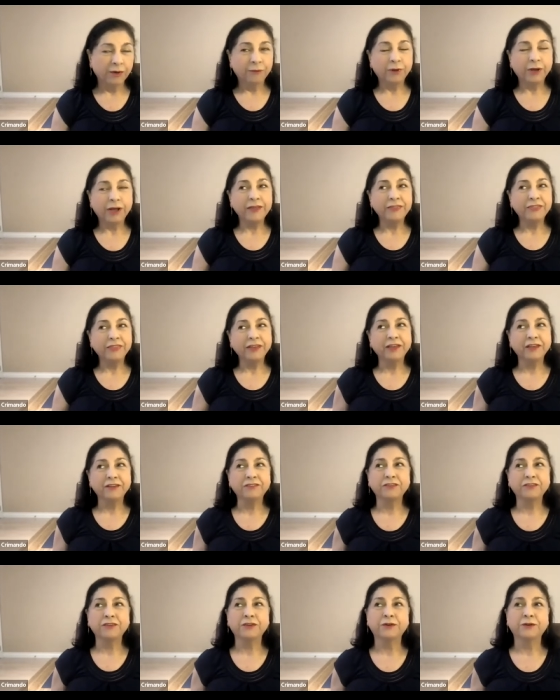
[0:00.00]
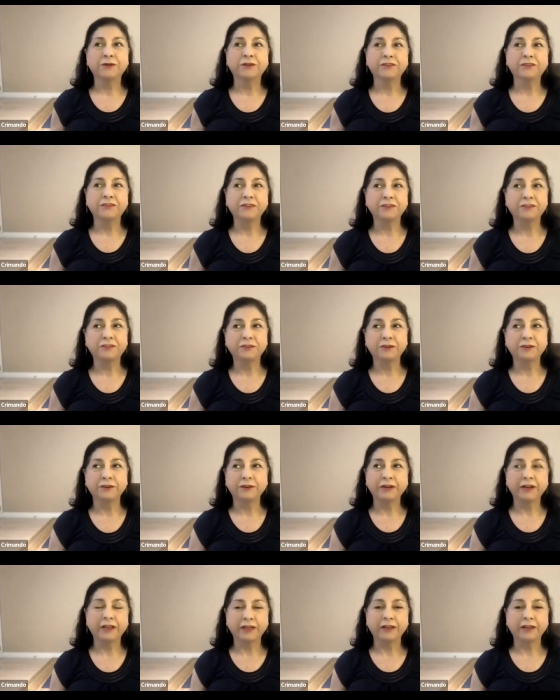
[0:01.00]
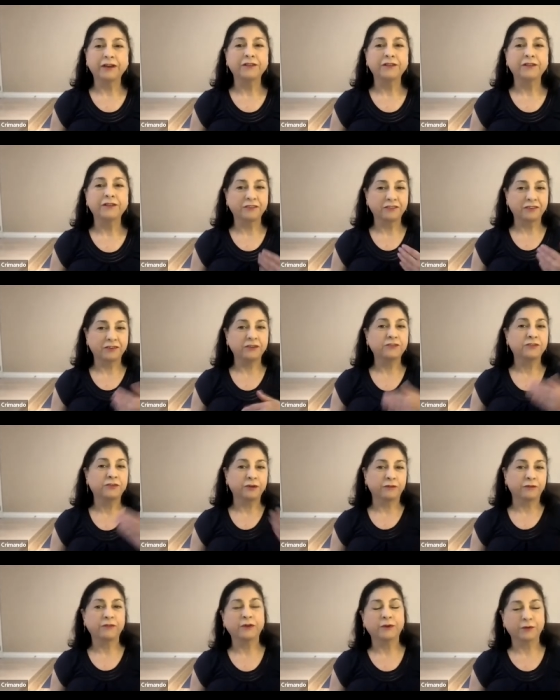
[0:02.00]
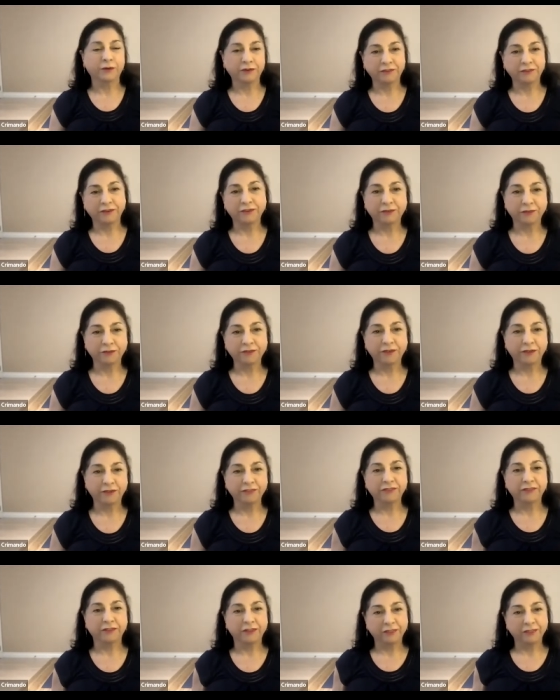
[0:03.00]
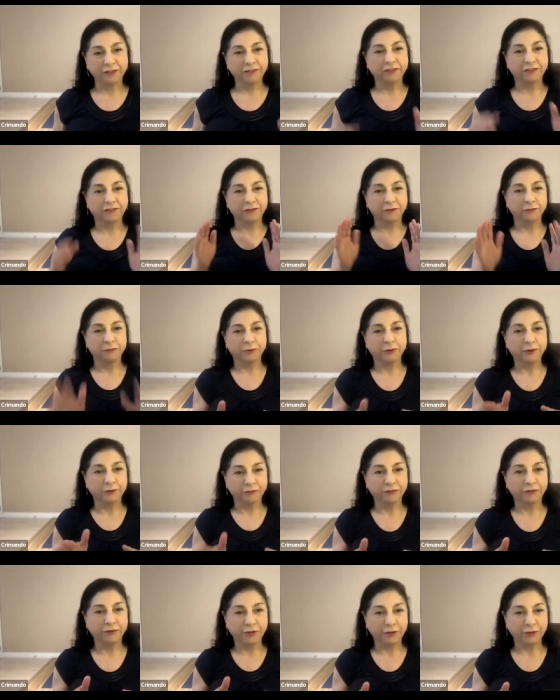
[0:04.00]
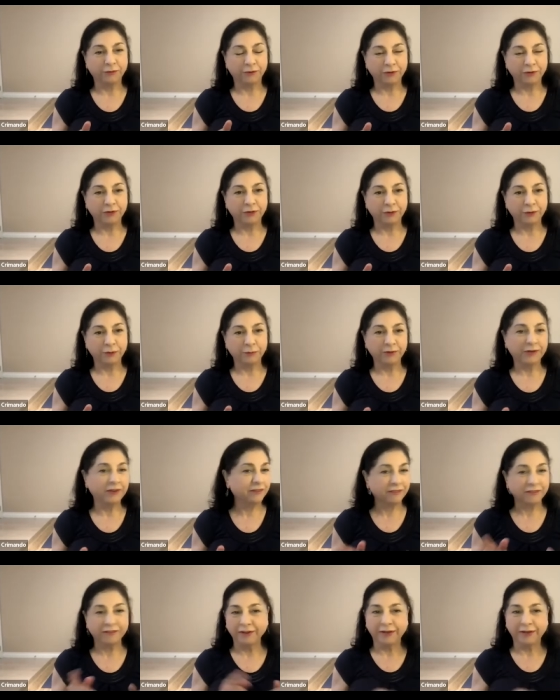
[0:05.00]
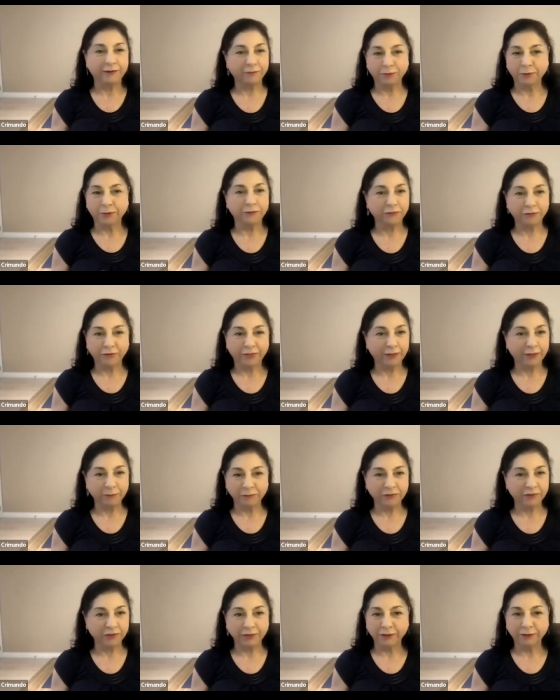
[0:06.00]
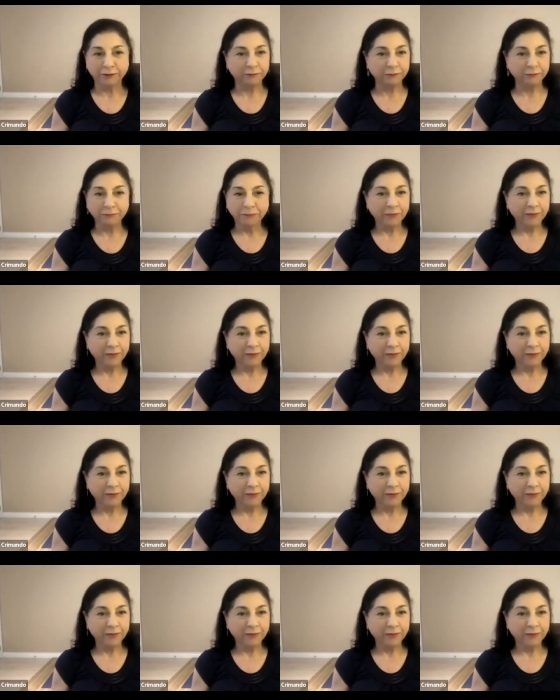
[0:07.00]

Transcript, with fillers: Well, I think as a yoga teacher and, and as a teacher of yoga teachers, I'll say this is important for you to know, but it's not important for them to know.